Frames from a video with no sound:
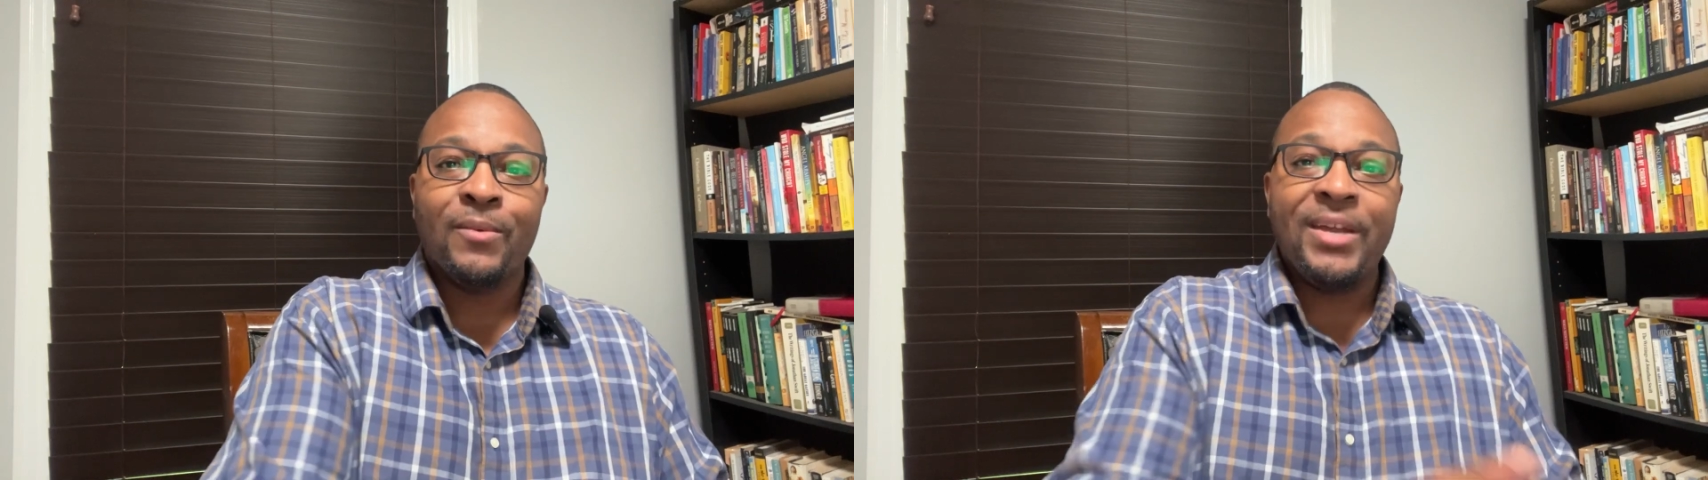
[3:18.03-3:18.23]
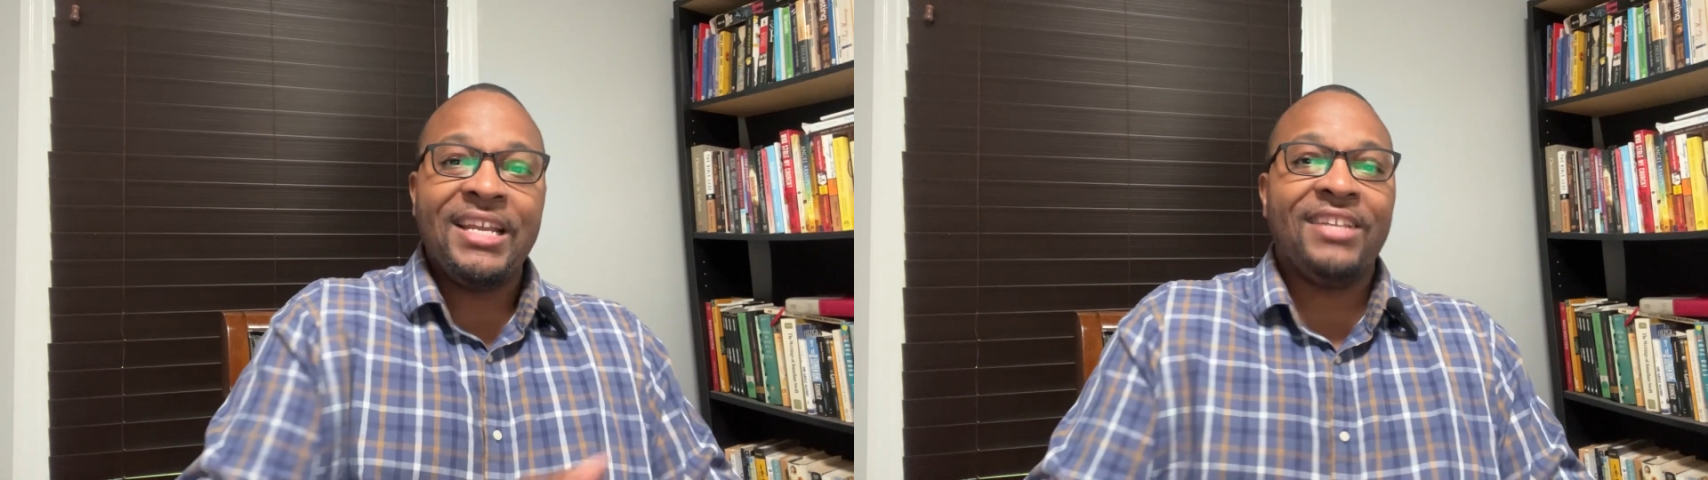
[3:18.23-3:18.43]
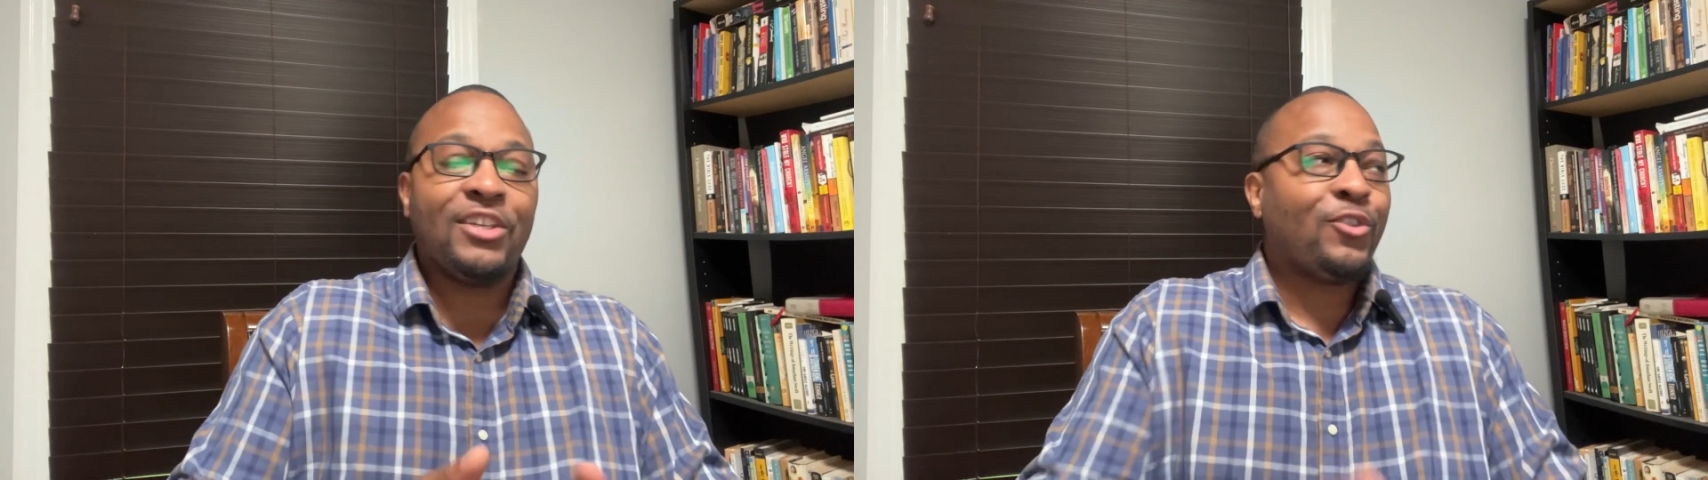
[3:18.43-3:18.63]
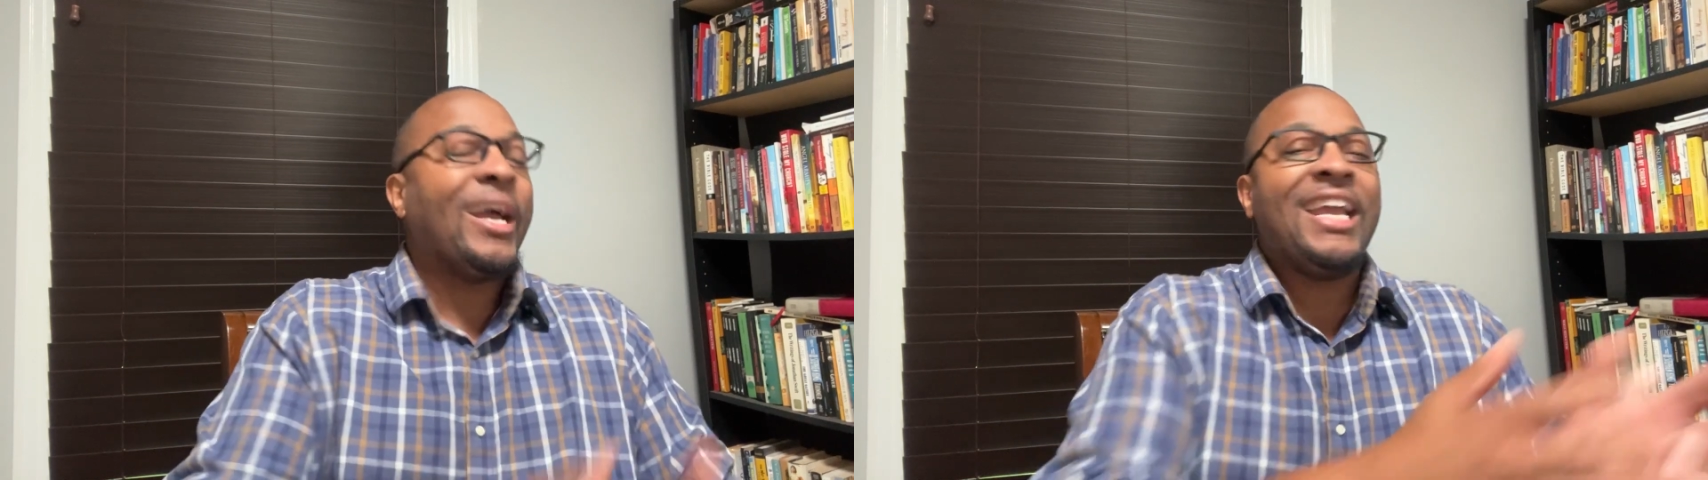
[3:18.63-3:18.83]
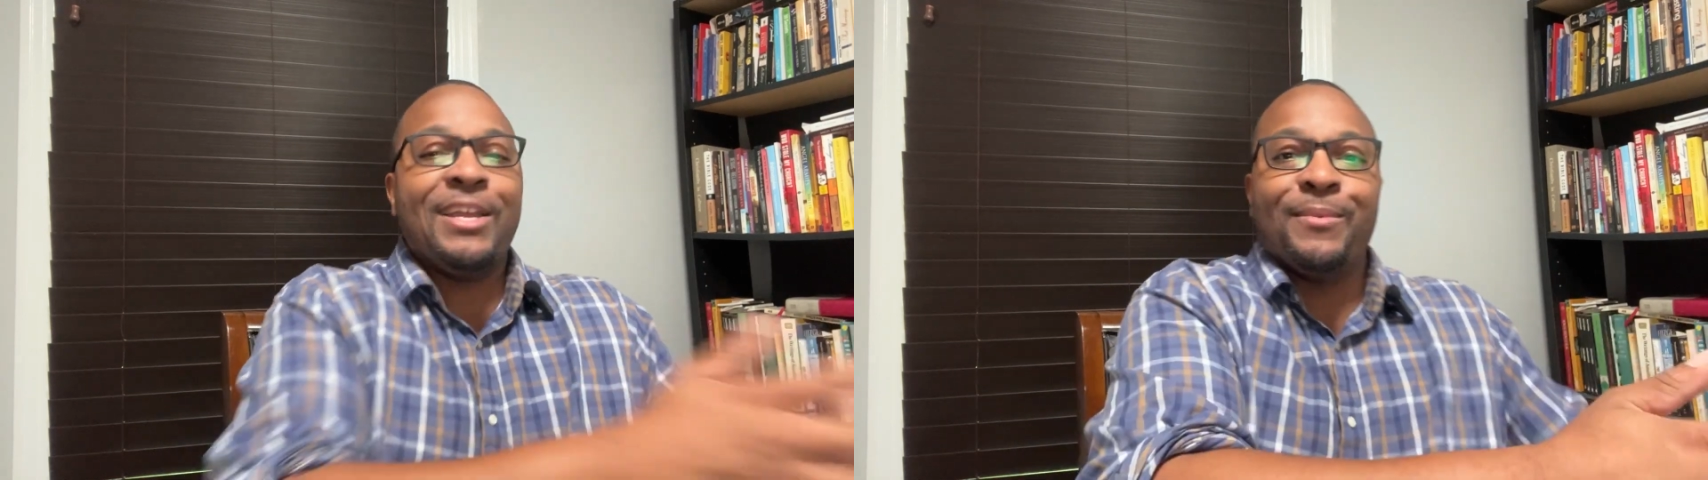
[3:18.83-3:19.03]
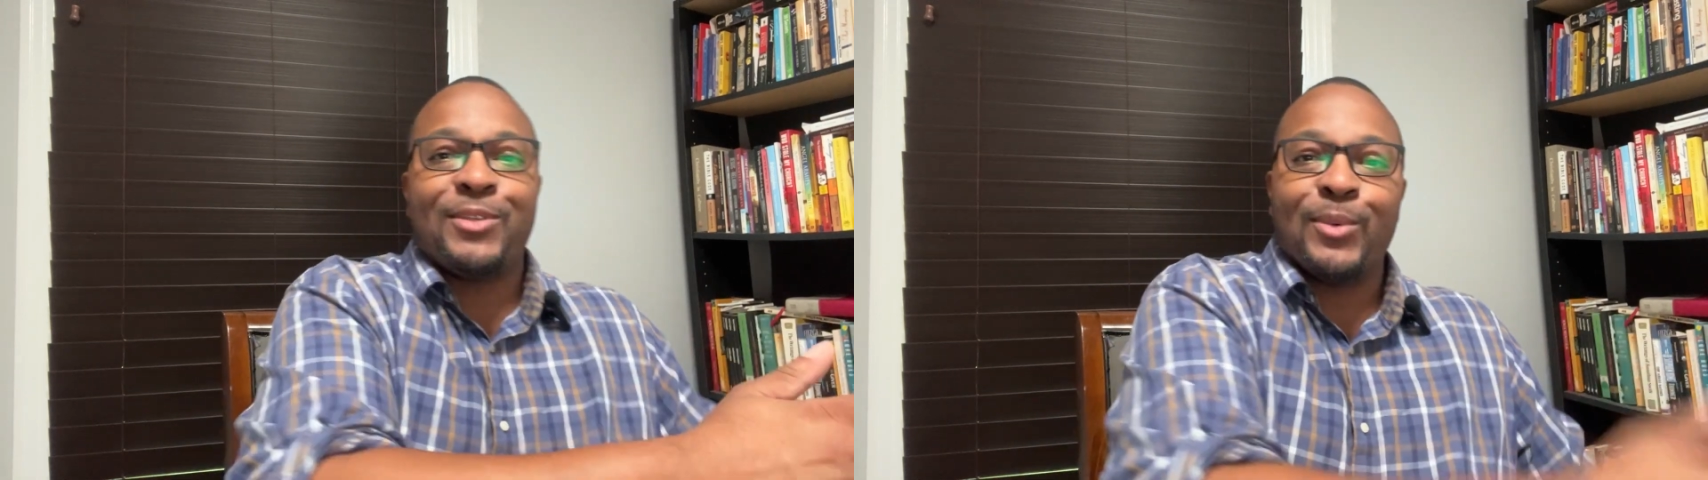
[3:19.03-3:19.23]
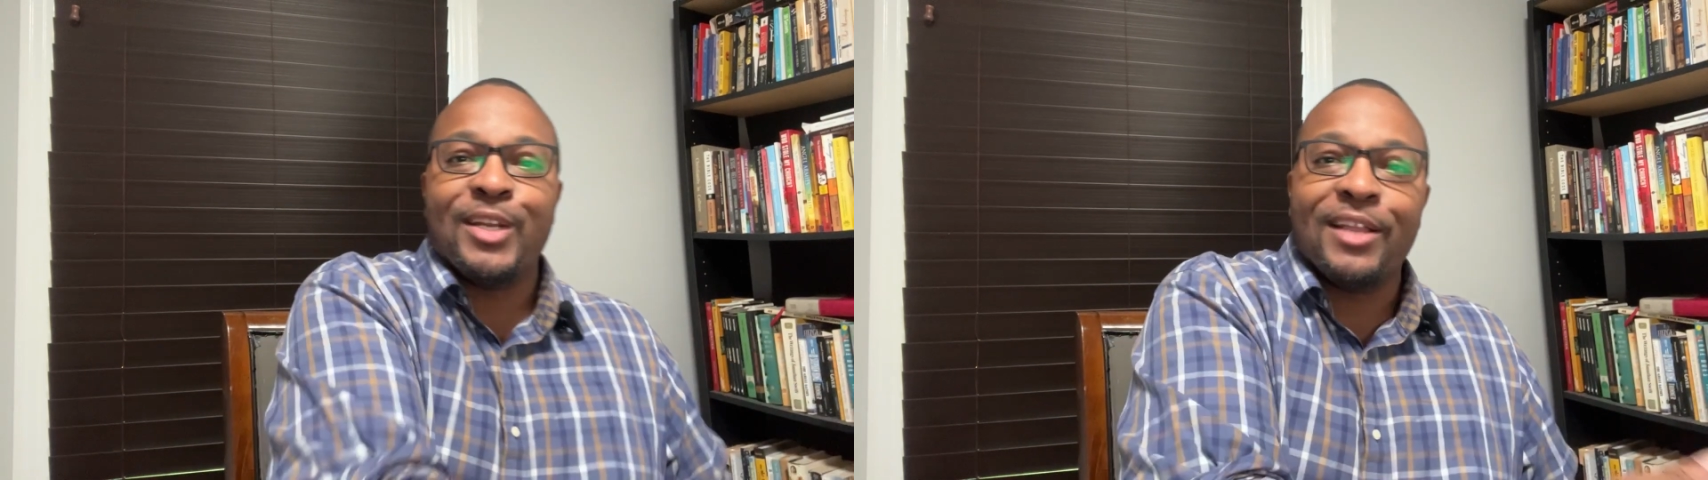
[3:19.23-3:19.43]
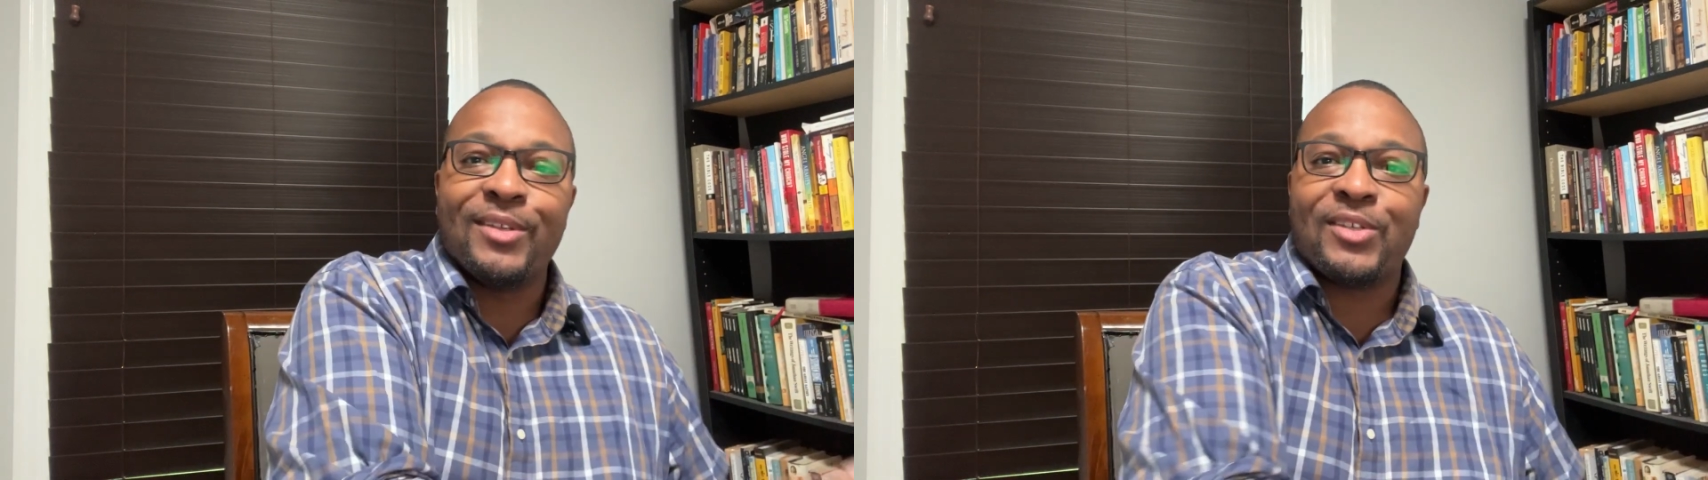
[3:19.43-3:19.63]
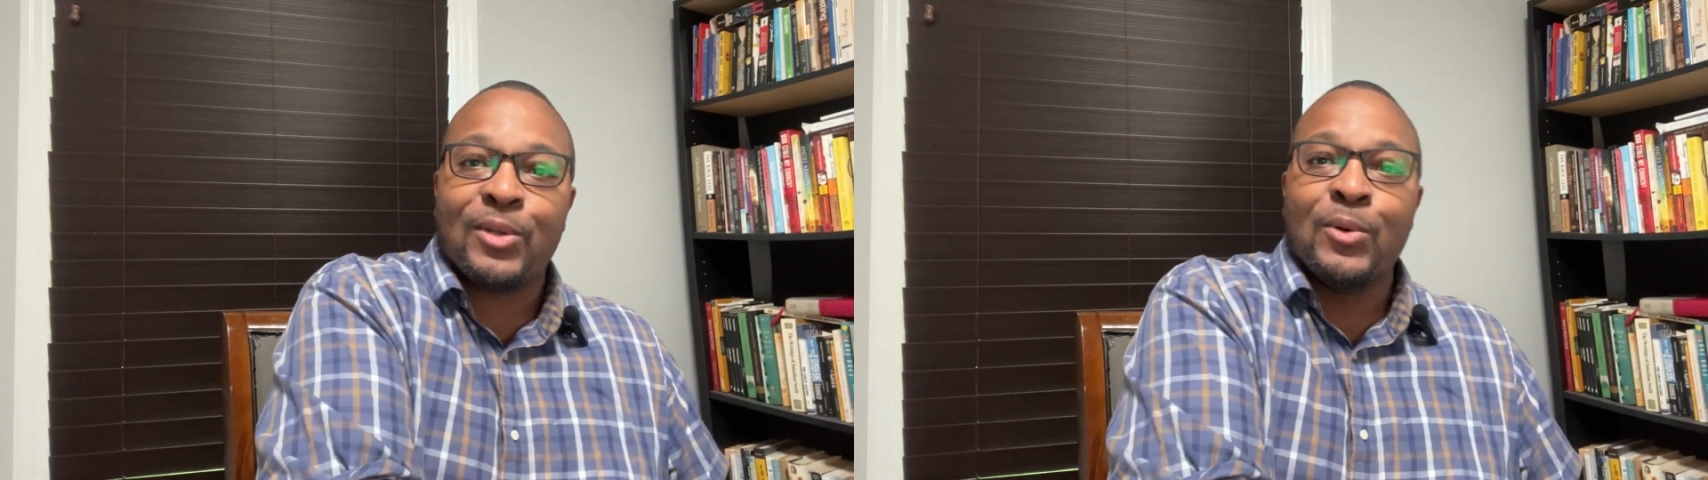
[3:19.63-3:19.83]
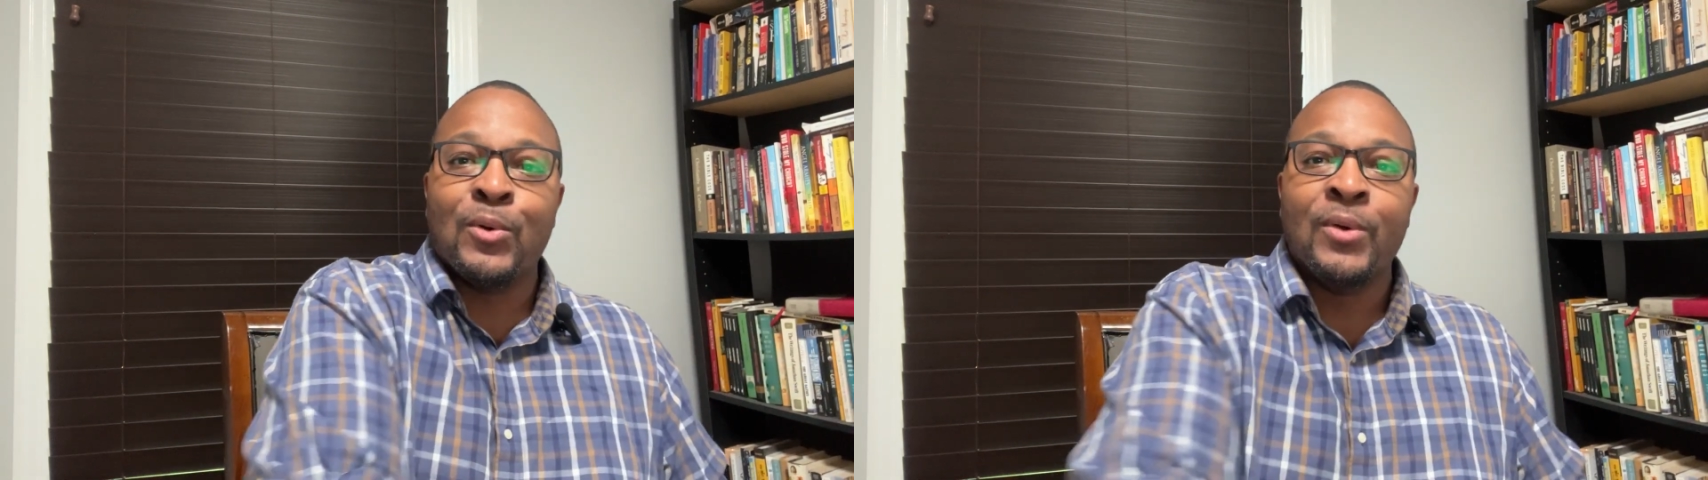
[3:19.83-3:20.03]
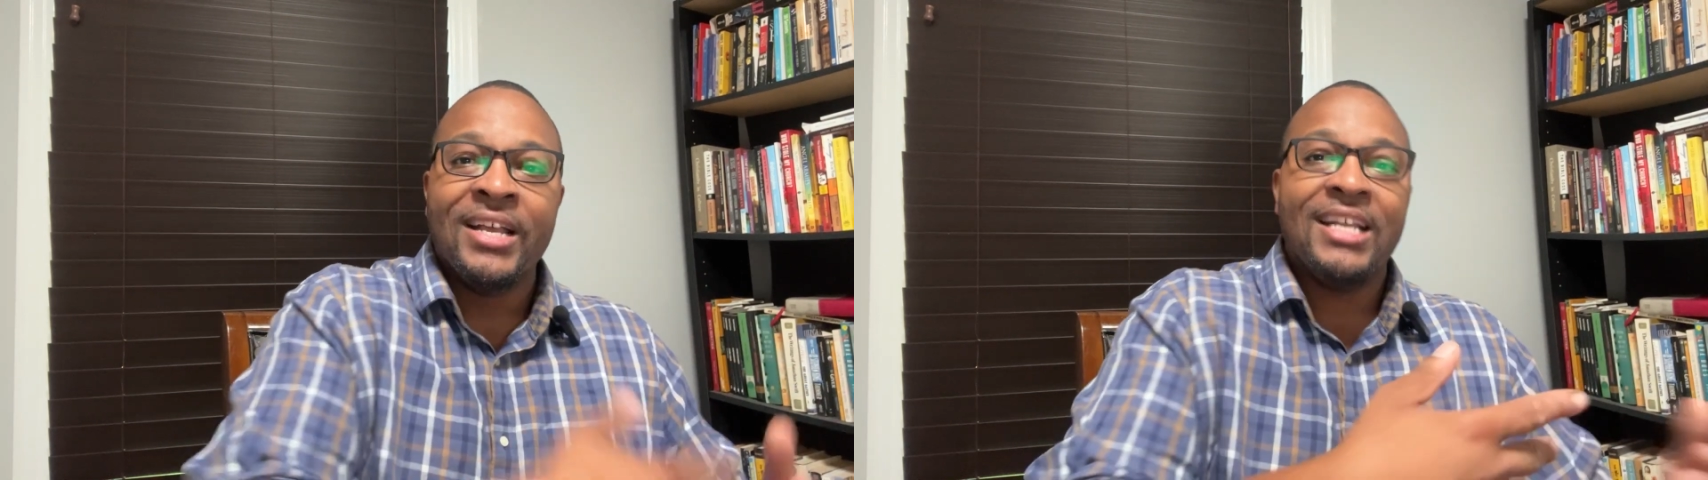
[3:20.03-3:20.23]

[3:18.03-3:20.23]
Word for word: We need to trade him to another school,